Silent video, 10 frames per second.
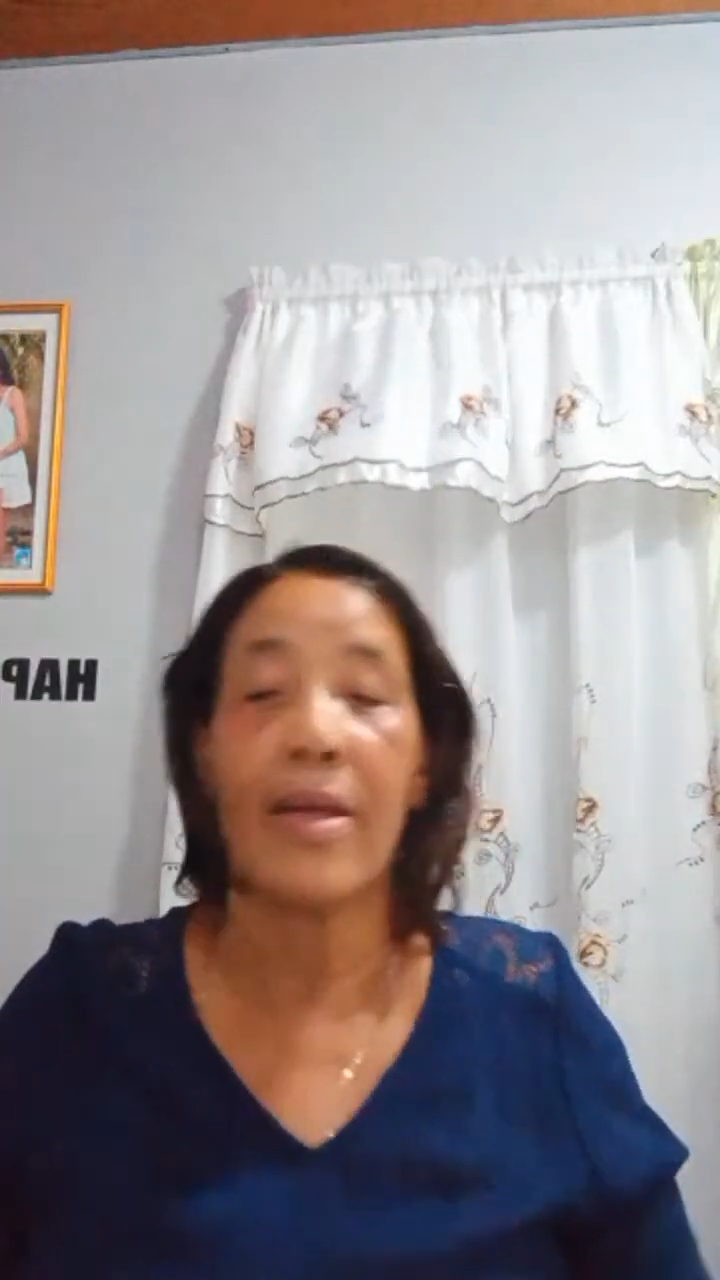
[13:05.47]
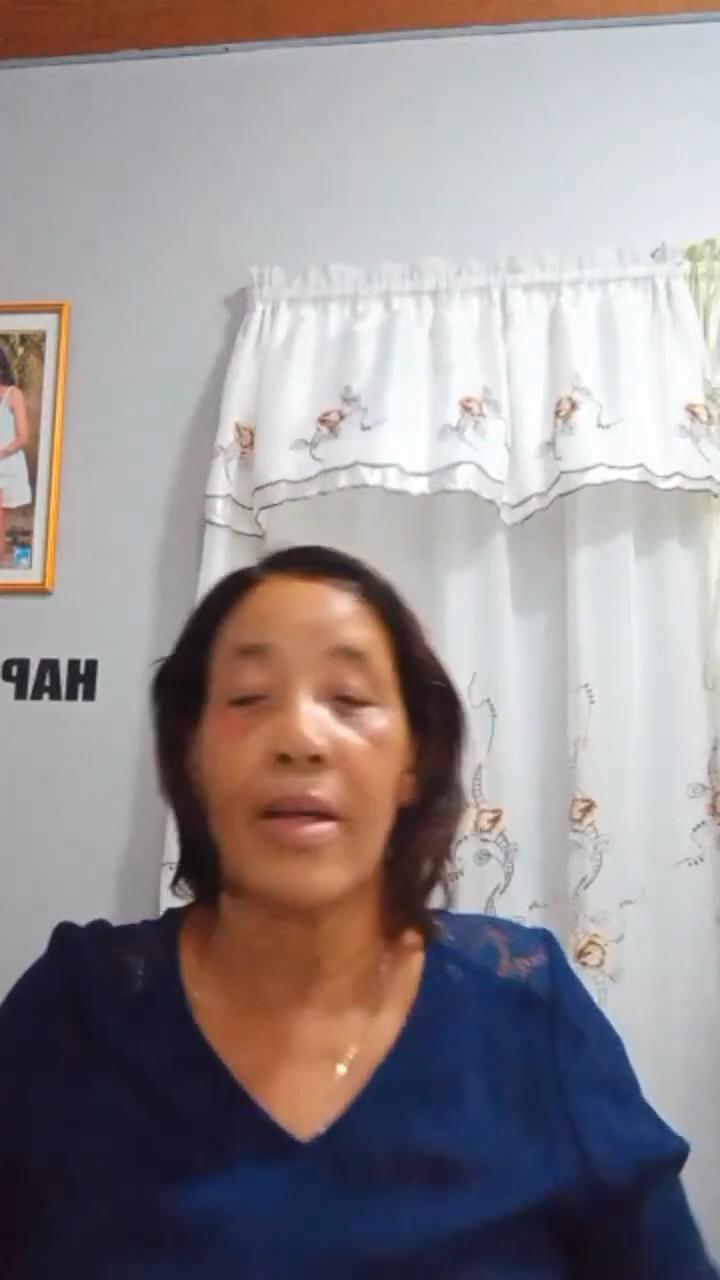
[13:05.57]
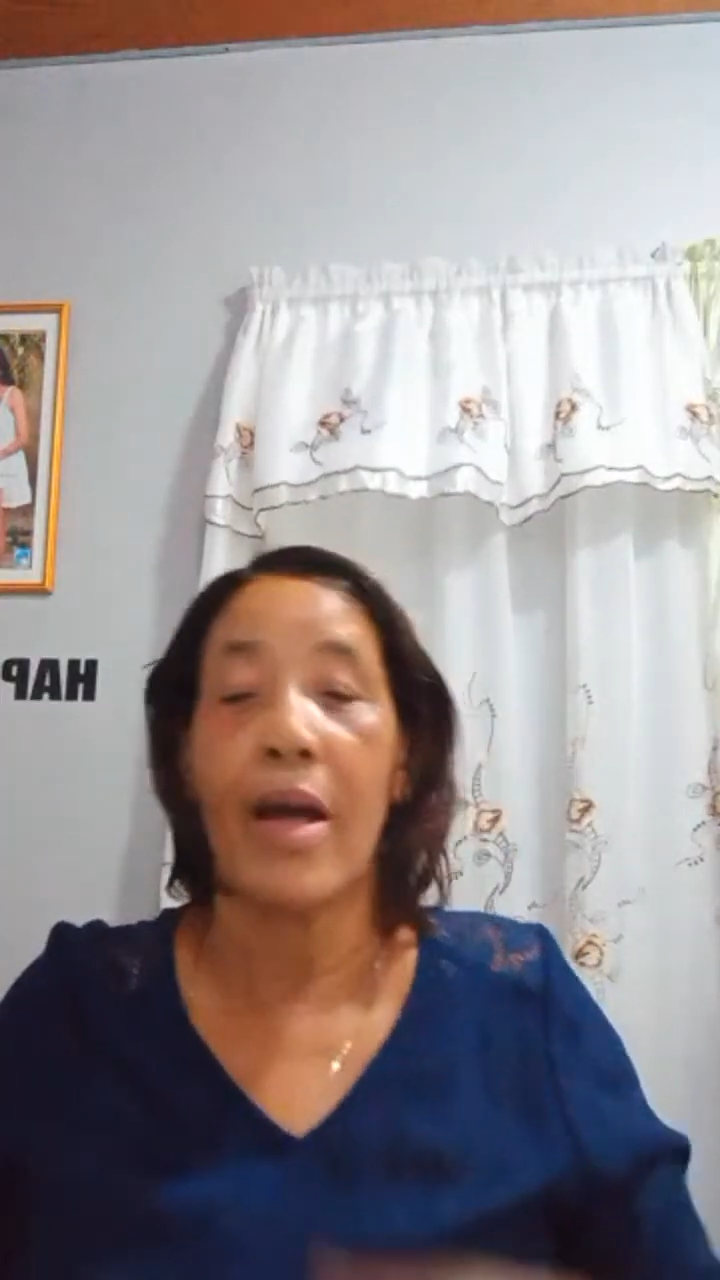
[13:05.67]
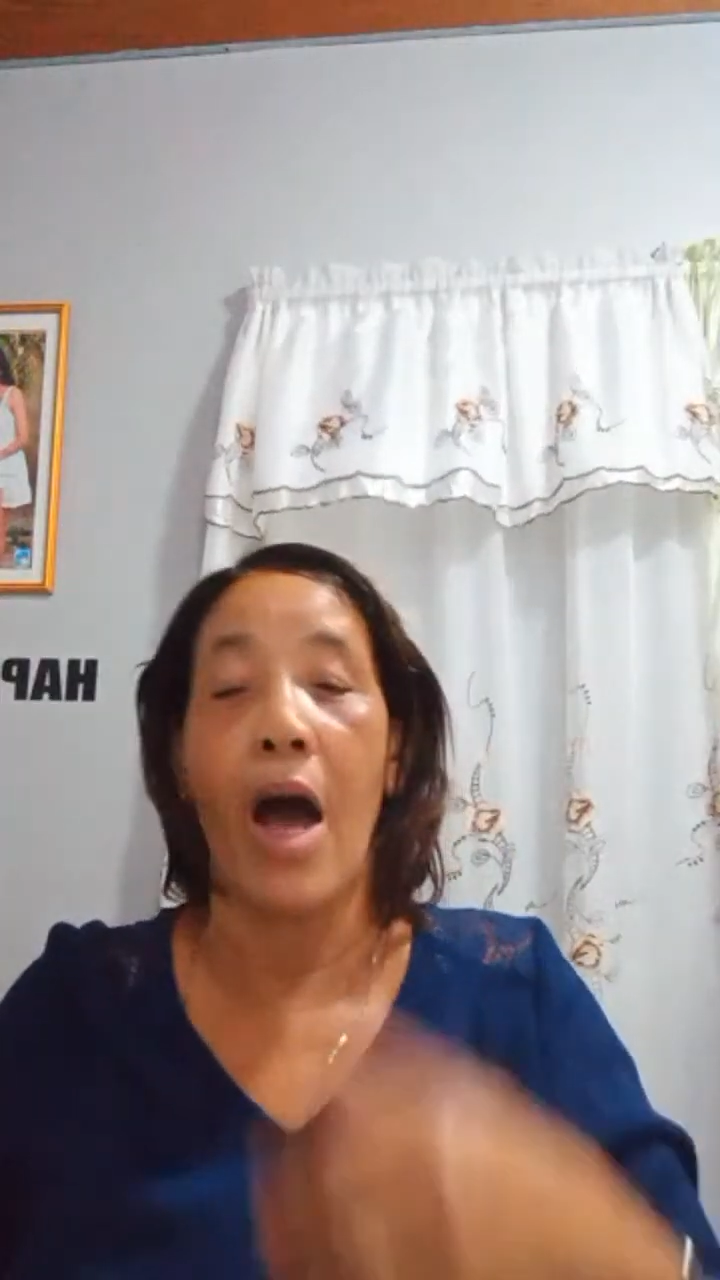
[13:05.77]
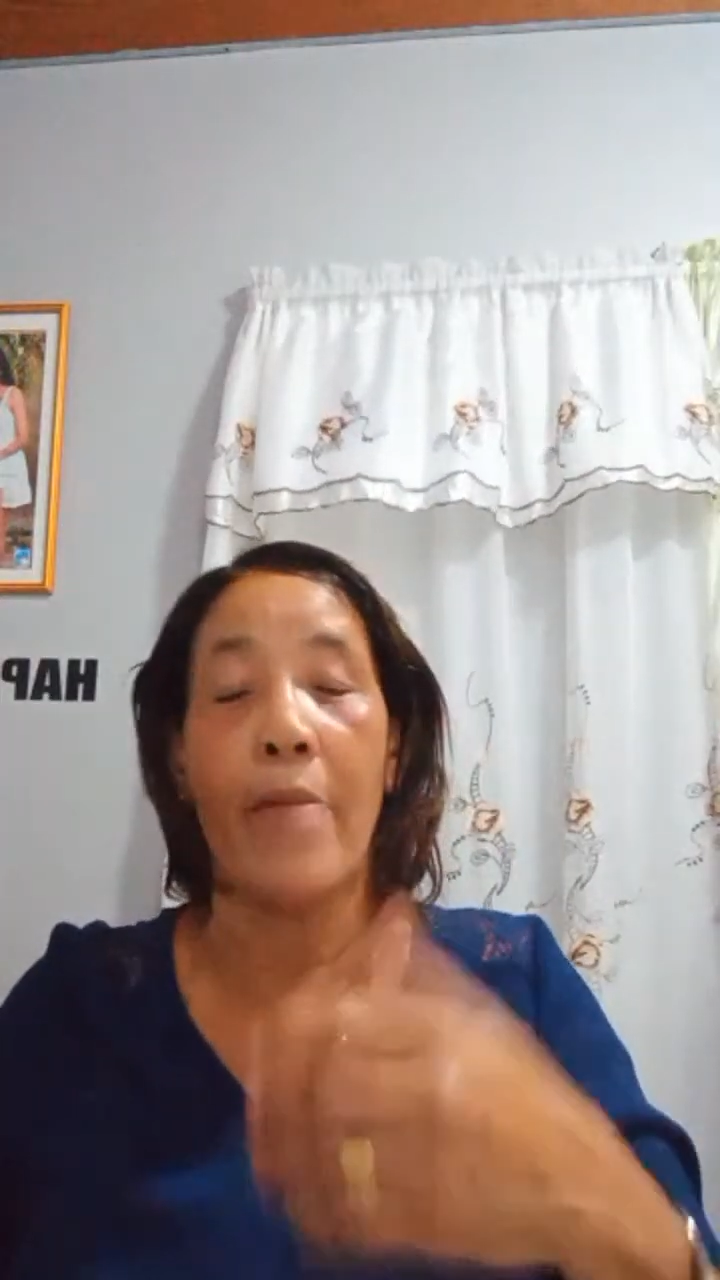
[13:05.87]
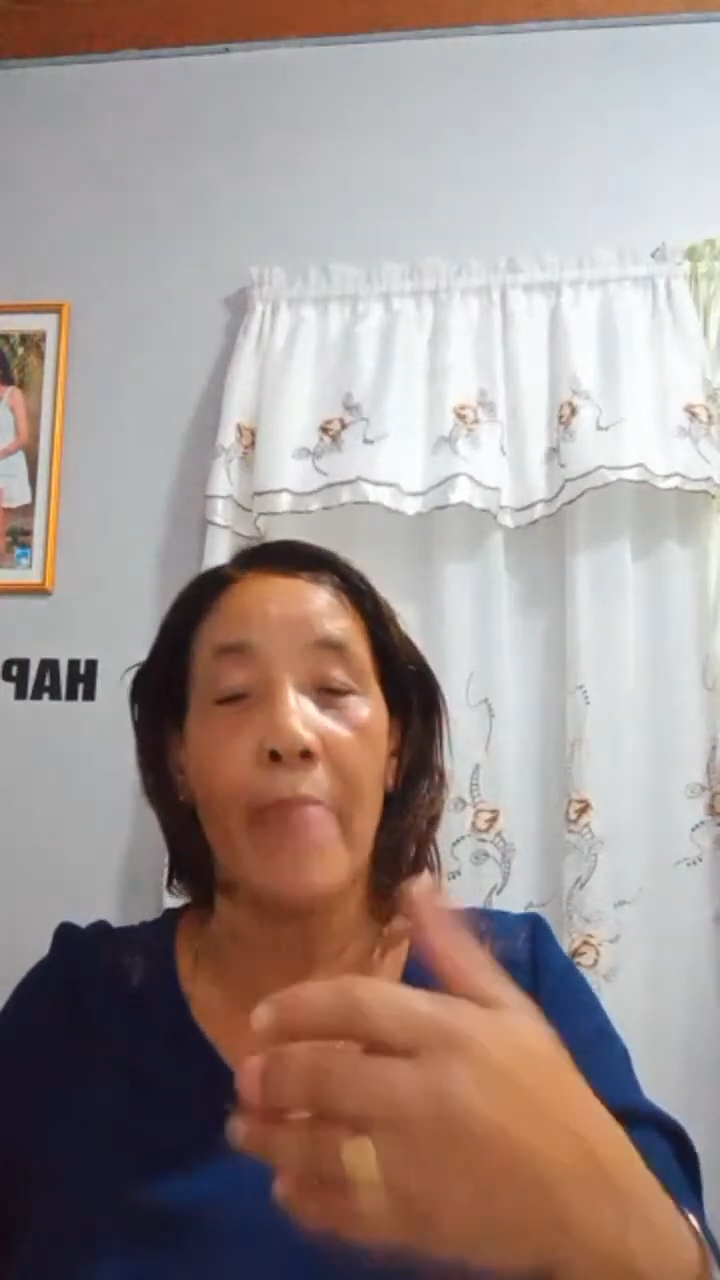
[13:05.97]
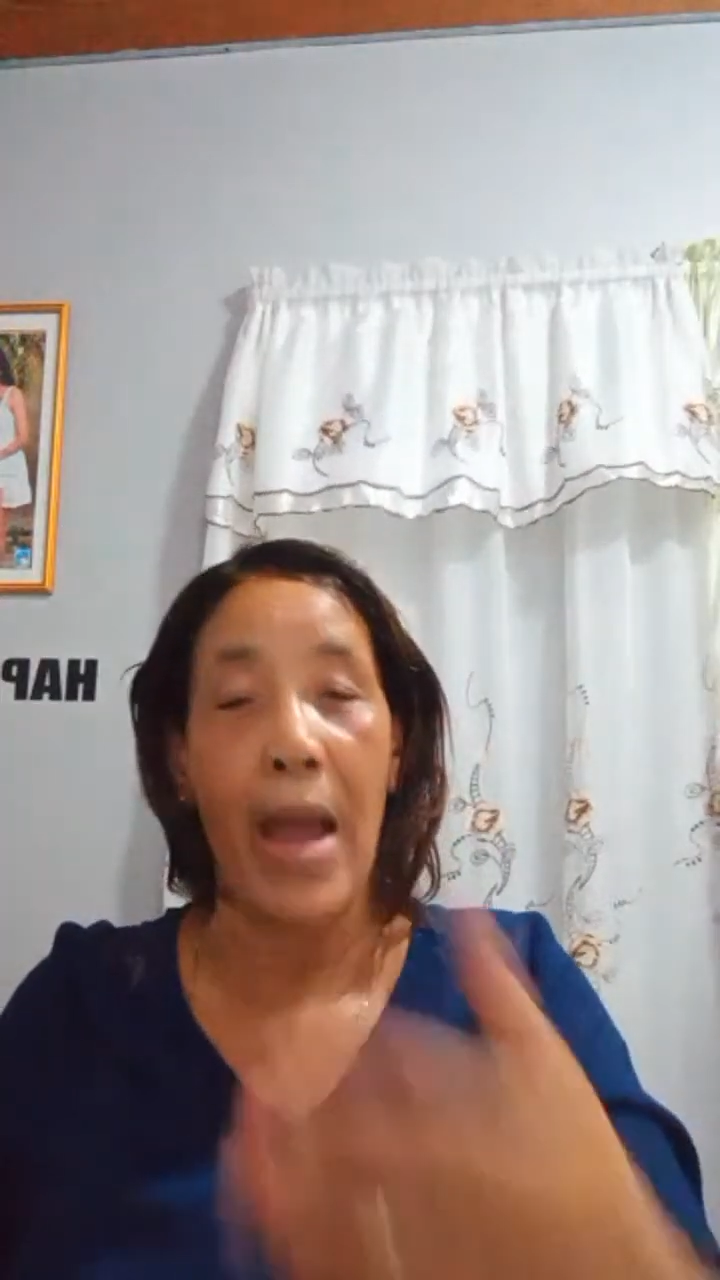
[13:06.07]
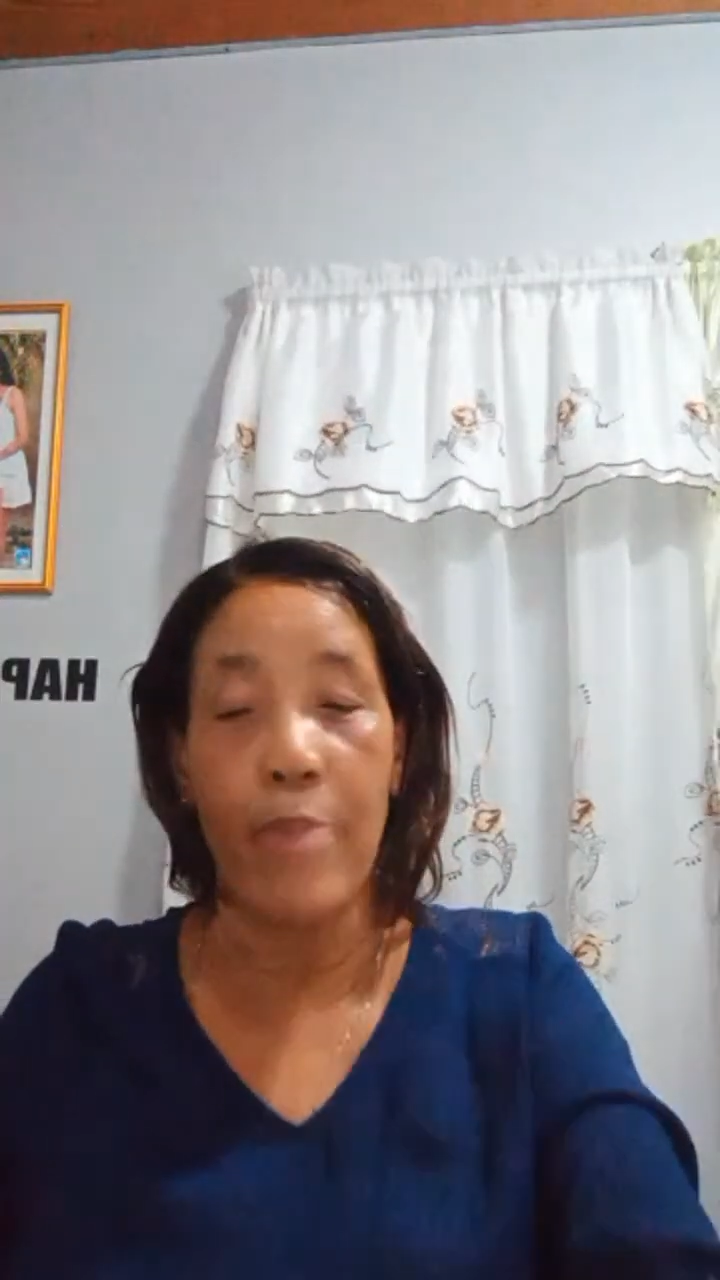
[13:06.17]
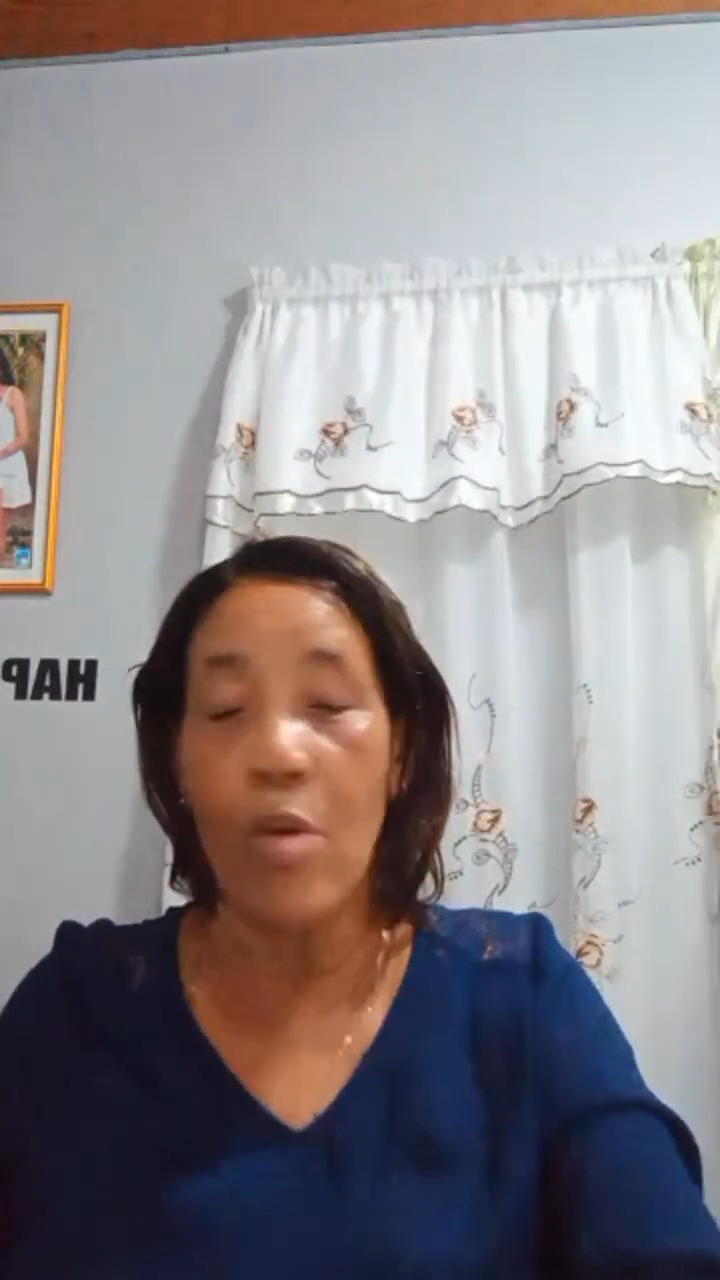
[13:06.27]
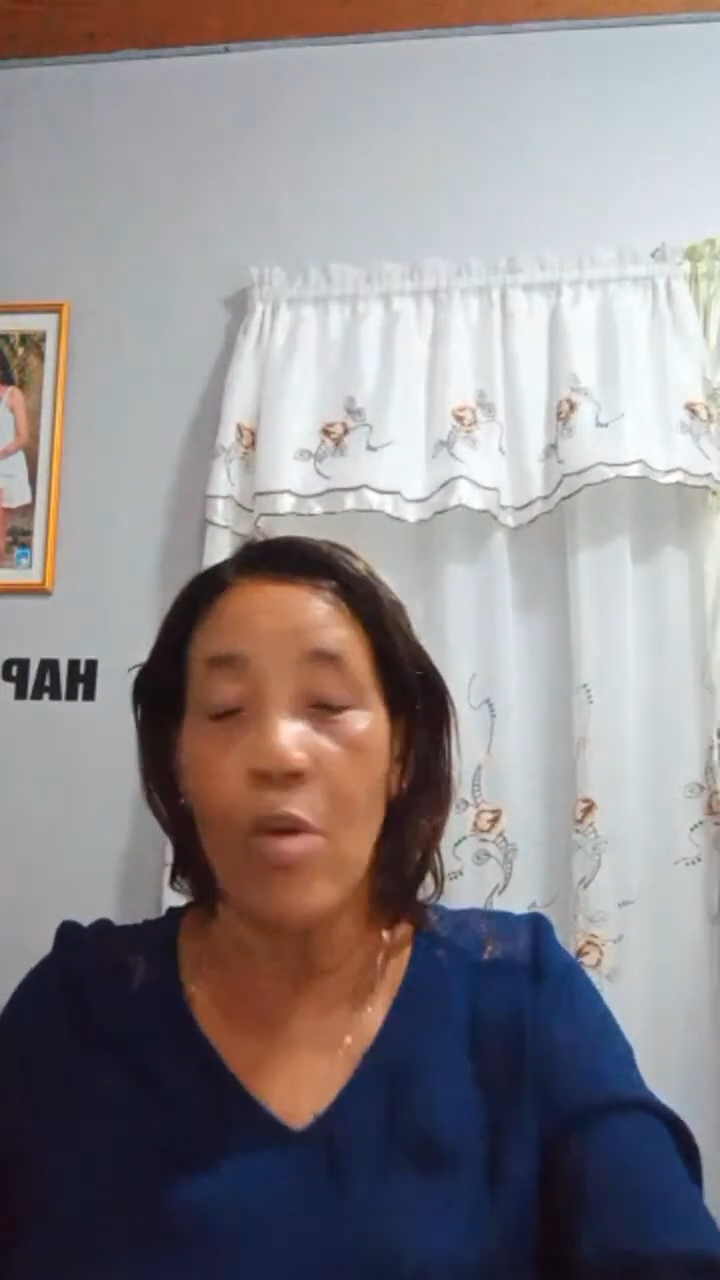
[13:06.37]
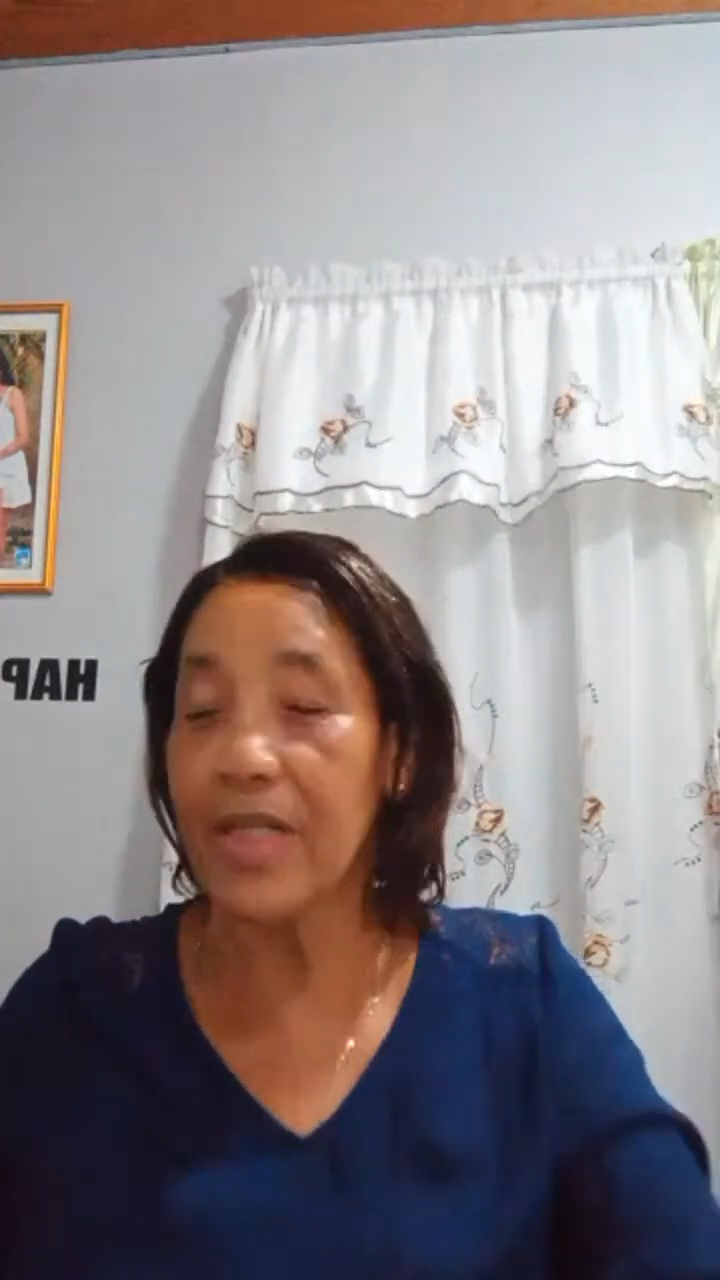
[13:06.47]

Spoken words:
on my books.